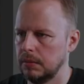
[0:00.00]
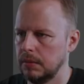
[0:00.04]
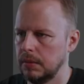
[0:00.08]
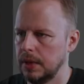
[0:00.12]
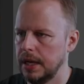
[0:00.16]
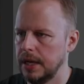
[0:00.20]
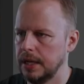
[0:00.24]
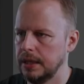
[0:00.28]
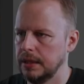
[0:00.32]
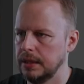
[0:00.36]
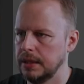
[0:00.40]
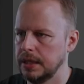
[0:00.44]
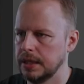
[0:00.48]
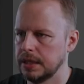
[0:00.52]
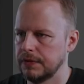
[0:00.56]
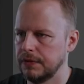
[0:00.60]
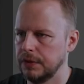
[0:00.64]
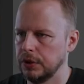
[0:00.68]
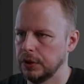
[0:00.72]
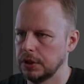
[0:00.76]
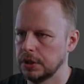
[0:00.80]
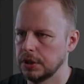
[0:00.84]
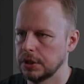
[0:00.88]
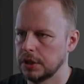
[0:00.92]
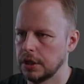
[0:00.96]
And this
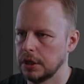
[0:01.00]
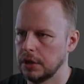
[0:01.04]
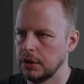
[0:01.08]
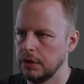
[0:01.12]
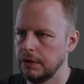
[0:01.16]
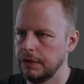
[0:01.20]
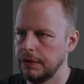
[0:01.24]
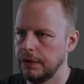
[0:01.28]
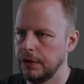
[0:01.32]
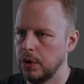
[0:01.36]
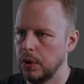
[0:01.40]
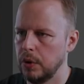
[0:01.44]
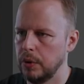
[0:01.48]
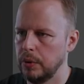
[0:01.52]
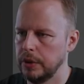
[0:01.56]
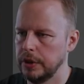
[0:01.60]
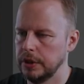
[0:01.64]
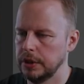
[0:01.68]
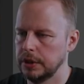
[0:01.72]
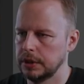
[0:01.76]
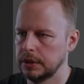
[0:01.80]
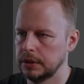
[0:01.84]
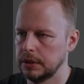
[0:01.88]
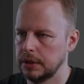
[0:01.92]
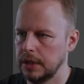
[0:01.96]
foot is going to go
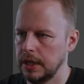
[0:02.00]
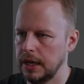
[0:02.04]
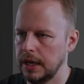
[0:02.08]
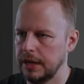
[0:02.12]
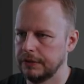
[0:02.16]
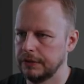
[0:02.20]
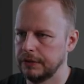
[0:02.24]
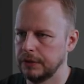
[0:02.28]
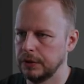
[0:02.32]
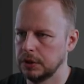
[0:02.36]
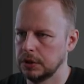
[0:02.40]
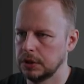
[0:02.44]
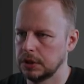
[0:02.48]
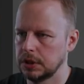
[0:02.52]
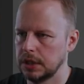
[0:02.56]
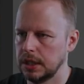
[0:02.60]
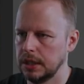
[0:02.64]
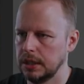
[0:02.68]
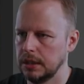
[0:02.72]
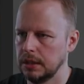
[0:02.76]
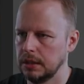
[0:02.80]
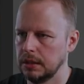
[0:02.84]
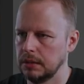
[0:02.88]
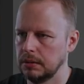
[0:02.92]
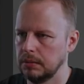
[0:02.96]
forward, the left foot,
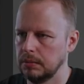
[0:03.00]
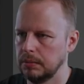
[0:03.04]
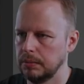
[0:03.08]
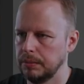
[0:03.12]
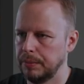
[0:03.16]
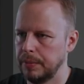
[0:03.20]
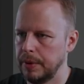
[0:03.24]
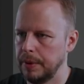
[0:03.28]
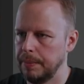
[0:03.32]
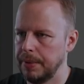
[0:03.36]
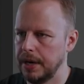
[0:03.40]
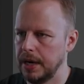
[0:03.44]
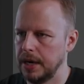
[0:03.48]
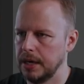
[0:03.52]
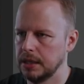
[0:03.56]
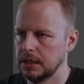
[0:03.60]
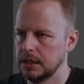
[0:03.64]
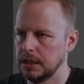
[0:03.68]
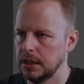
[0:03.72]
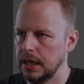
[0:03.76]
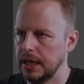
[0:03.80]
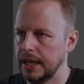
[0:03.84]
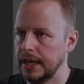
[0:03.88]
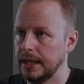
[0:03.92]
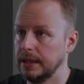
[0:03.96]
and prepare
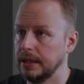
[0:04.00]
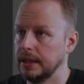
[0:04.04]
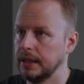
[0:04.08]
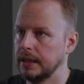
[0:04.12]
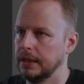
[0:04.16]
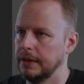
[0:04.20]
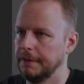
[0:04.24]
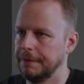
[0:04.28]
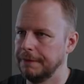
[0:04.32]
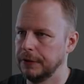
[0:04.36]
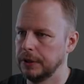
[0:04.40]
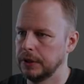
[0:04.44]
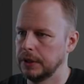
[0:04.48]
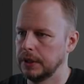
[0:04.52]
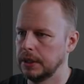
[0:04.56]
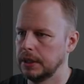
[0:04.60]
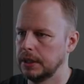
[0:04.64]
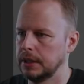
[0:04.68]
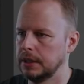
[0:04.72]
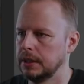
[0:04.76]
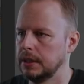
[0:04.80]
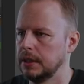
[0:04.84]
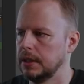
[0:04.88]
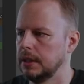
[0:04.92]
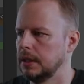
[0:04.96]
to land the foot there.
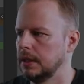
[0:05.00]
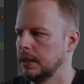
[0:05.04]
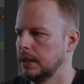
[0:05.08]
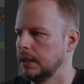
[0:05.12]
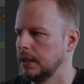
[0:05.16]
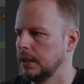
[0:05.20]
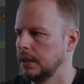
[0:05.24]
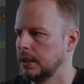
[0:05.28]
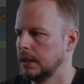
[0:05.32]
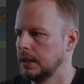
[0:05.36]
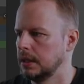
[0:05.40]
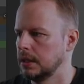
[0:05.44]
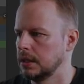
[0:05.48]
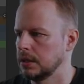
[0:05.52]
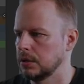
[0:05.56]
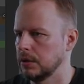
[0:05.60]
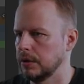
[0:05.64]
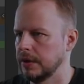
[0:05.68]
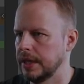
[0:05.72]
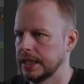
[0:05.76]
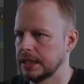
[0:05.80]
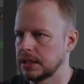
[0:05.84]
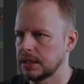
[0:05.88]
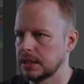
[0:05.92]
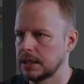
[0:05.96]
So
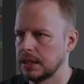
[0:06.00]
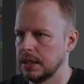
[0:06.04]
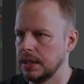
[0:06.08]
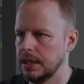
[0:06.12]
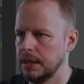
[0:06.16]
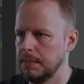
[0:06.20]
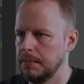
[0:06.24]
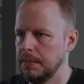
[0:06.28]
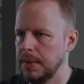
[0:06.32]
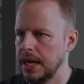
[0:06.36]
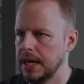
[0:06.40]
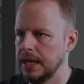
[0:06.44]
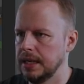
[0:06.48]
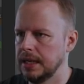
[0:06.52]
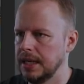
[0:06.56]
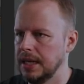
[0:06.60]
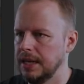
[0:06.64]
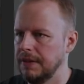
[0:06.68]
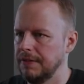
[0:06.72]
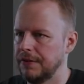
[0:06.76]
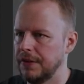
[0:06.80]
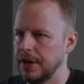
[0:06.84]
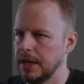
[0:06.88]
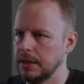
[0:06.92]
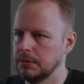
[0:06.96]
that's the main
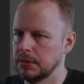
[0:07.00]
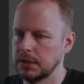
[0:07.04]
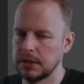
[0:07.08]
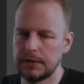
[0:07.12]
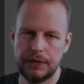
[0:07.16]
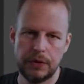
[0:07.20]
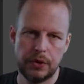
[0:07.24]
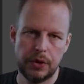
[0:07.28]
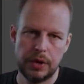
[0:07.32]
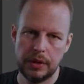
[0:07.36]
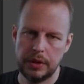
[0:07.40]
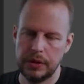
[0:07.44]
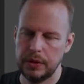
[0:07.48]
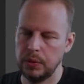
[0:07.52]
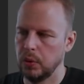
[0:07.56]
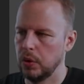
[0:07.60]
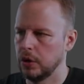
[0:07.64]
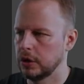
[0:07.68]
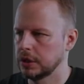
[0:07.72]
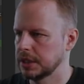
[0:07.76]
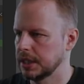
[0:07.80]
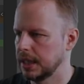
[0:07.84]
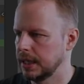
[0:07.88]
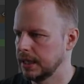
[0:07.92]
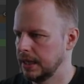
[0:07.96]
keyframes for the
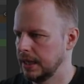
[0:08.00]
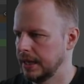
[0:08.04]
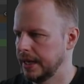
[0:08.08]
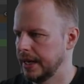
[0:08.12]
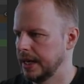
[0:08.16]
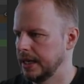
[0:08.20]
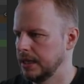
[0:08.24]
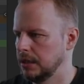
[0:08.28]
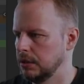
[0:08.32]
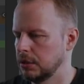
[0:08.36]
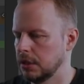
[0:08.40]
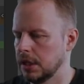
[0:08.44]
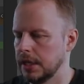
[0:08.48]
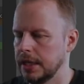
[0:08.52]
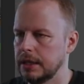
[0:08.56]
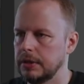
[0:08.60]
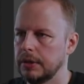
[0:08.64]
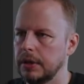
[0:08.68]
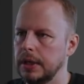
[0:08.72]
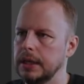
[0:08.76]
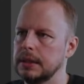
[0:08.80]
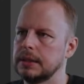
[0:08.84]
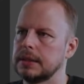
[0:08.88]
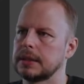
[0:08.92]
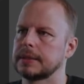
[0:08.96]
walk cycle that I usually
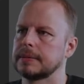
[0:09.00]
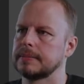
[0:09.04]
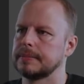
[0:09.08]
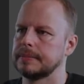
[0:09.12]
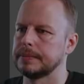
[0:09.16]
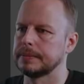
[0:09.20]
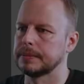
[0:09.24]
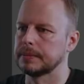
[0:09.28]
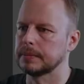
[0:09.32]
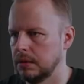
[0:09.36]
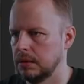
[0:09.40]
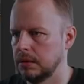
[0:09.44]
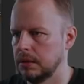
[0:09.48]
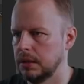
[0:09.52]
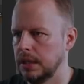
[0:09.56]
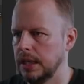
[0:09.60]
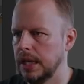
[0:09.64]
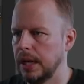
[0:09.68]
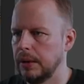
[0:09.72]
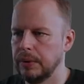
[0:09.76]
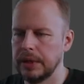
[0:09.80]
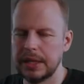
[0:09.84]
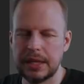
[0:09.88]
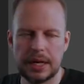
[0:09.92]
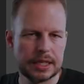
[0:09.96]
create.
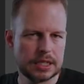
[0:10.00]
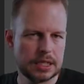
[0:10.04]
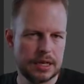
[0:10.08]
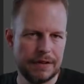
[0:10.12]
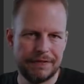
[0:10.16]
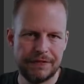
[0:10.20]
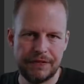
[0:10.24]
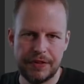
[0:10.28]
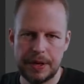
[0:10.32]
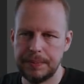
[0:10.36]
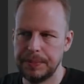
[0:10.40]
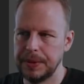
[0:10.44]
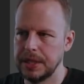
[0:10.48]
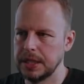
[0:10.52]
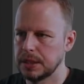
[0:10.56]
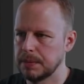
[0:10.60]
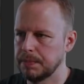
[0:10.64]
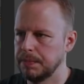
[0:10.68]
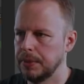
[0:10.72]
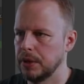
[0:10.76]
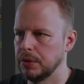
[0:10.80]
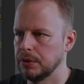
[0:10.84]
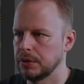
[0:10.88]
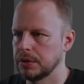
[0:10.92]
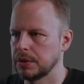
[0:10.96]
Now we can actually flip this
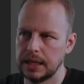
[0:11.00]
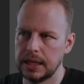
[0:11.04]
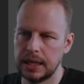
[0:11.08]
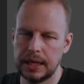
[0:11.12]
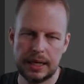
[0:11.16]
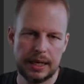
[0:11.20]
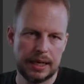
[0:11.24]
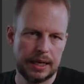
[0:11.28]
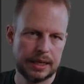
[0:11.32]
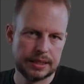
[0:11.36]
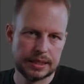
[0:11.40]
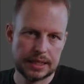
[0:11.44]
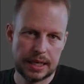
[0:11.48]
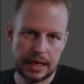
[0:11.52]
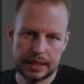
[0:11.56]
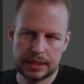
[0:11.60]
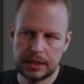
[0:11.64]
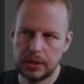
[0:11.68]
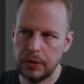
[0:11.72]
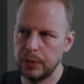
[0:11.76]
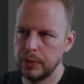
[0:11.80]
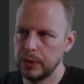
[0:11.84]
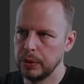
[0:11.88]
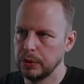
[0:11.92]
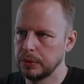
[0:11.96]
pose. I'll select
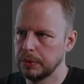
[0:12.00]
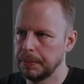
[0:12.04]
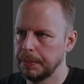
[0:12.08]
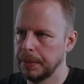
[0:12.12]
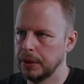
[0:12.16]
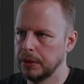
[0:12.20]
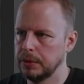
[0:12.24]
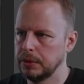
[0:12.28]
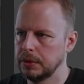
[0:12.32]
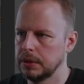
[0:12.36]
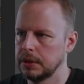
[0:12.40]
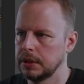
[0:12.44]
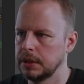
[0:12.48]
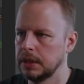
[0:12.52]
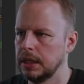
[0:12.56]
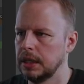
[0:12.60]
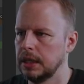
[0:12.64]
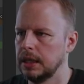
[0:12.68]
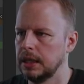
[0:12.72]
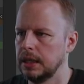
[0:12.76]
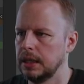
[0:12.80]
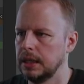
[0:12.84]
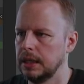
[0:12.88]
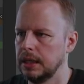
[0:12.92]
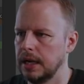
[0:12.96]
the root bone
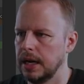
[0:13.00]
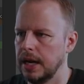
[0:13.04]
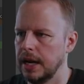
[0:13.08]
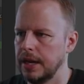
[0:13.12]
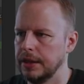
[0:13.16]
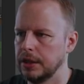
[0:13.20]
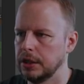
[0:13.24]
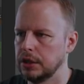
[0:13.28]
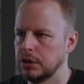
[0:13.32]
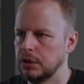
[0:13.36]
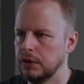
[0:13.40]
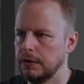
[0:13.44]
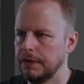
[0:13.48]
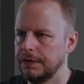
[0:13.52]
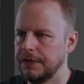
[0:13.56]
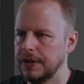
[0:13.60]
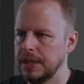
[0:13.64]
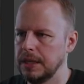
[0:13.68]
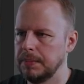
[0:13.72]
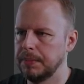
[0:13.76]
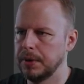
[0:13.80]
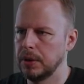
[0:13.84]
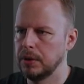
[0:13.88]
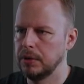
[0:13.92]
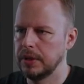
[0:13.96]
and the 2
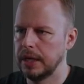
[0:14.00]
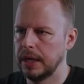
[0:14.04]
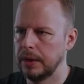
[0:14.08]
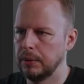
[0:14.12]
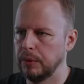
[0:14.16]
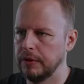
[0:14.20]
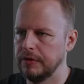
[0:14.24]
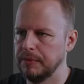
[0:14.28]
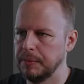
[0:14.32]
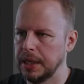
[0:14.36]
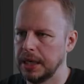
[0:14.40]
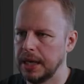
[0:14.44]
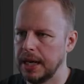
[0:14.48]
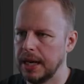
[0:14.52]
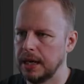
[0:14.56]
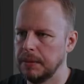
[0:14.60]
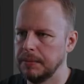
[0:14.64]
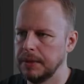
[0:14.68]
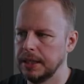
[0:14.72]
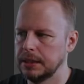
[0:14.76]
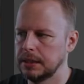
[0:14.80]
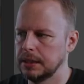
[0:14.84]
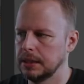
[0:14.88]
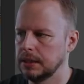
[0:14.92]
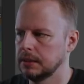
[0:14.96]
feet bone that we've been
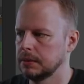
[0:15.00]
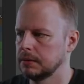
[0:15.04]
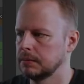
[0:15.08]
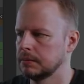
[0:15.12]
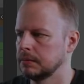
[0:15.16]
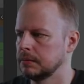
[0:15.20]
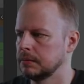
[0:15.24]
animating.